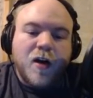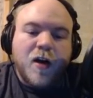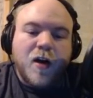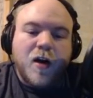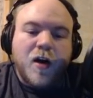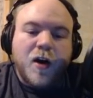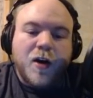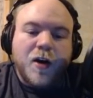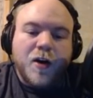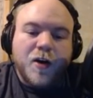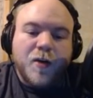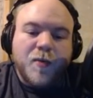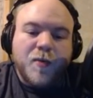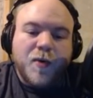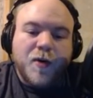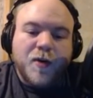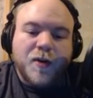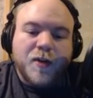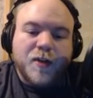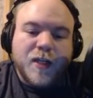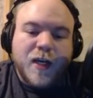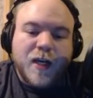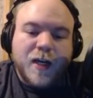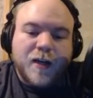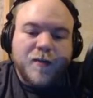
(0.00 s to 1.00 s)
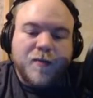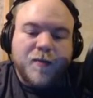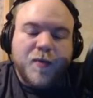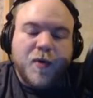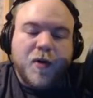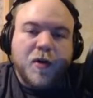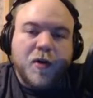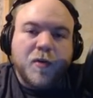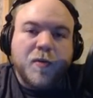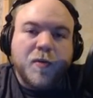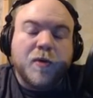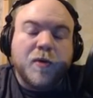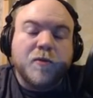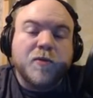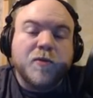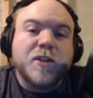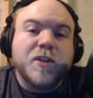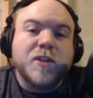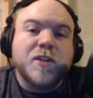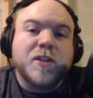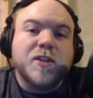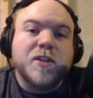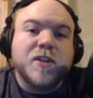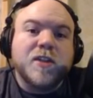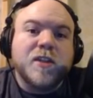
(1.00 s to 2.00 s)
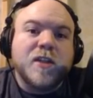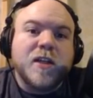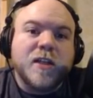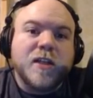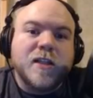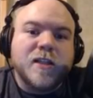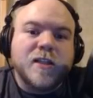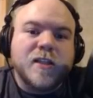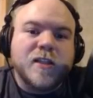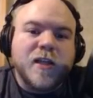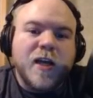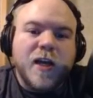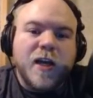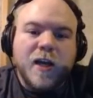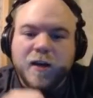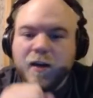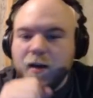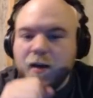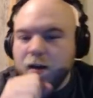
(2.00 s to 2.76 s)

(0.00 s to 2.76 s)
on your opponent's active Pokemon, which is just insane.